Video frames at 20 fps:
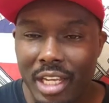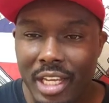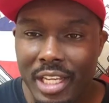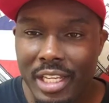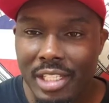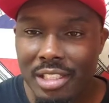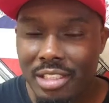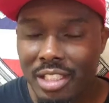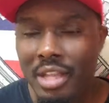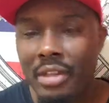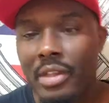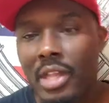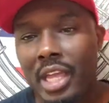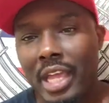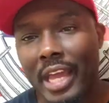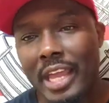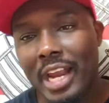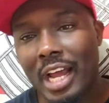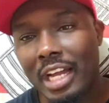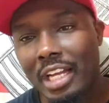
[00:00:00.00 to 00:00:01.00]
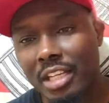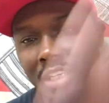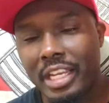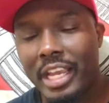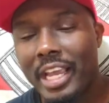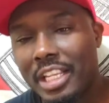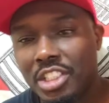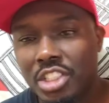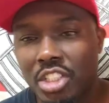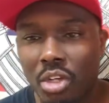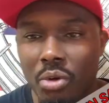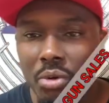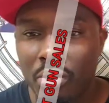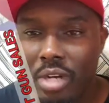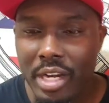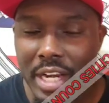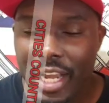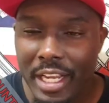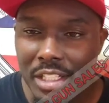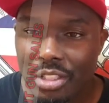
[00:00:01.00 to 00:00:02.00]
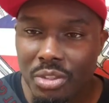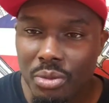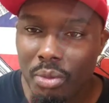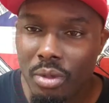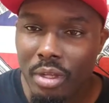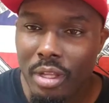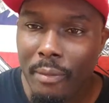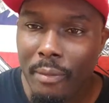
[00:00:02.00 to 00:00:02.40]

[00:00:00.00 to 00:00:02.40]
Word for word: Guns, and i catch you on the next one.